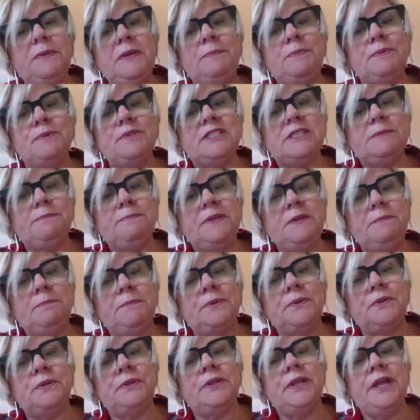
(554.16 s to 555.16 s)
people to
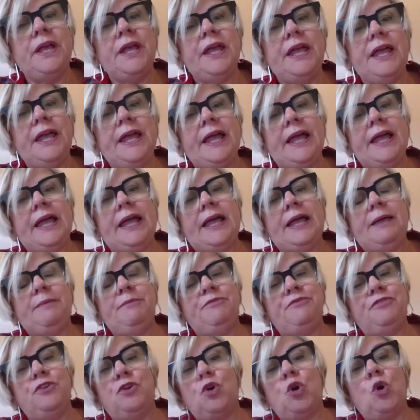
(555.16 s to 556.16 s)
people
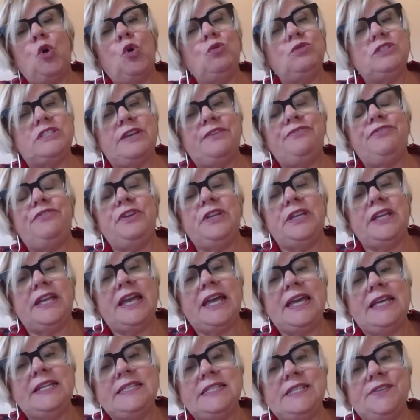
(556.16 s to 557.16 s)
for all different
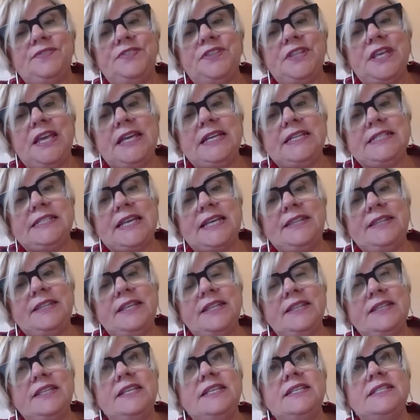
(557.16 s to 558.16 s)
kinds of things, and
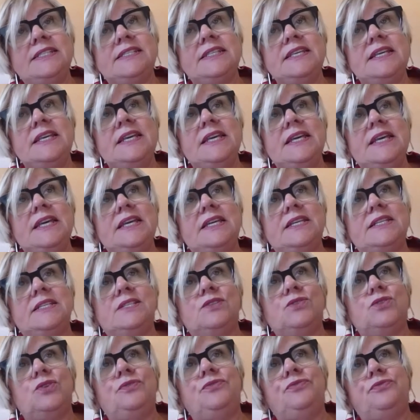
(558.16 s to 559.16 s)
that these
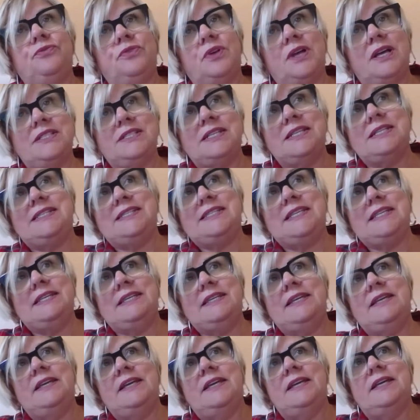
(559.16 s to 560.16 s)
sort of, as I
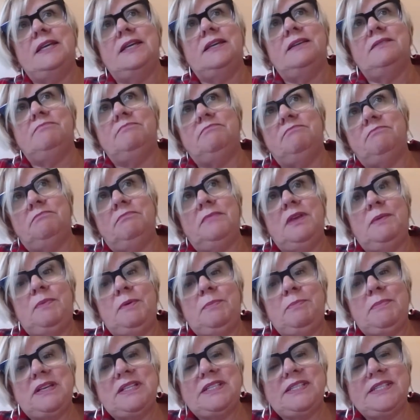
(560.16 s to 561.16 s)
say,
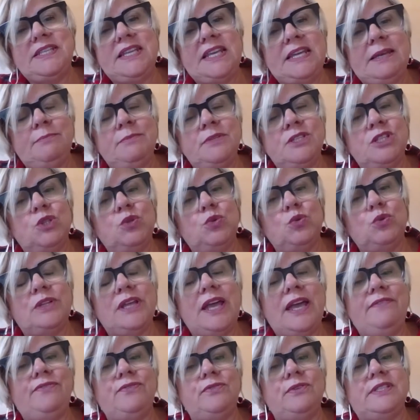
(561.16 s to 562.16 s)
maybe misnamed
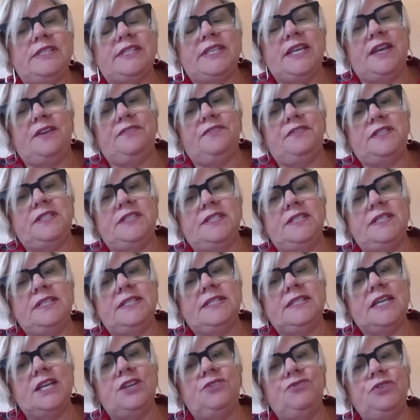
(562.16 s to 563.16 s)
low-level
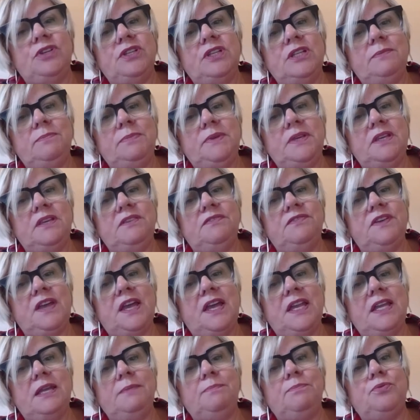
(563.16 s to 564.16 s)
services can really be
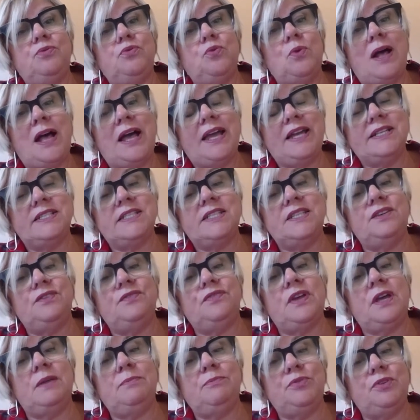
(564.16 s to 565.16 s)
very
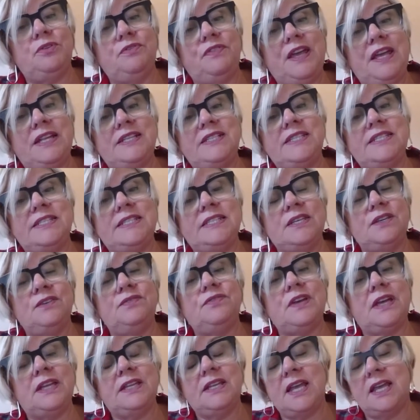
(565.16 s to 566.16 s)
proactive and
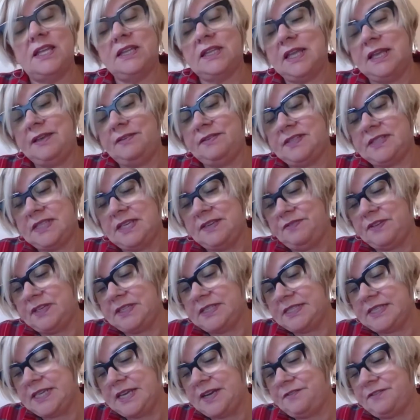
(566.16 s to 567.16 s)
preventative and
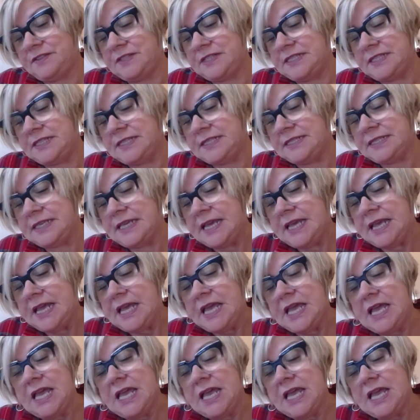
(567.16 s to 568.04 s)
life-saving services.